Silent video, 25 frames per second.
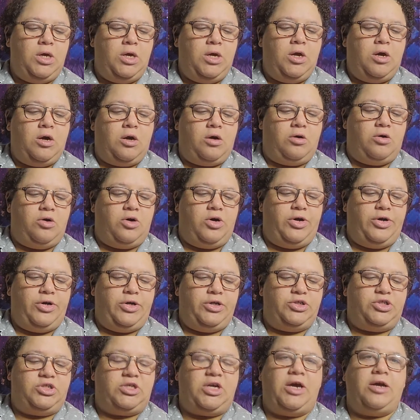on
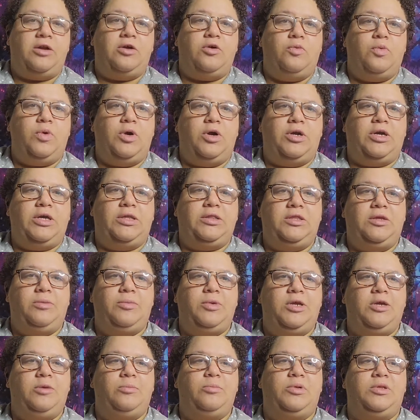shadow work and
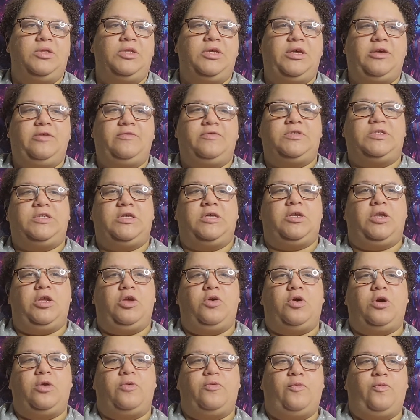limiting beliefs, and you
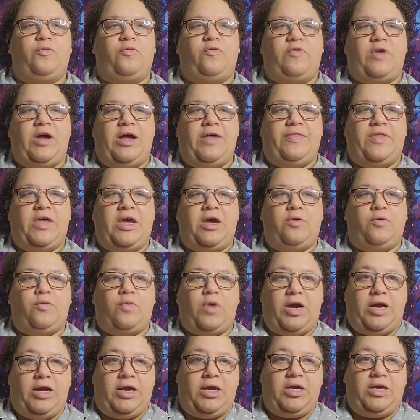can find that
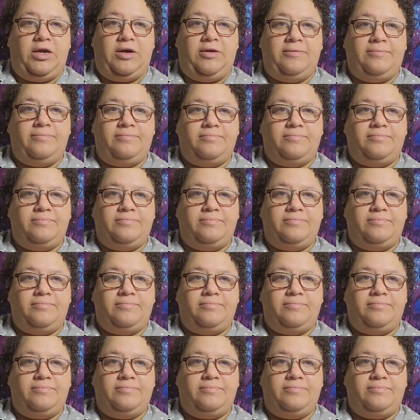right here.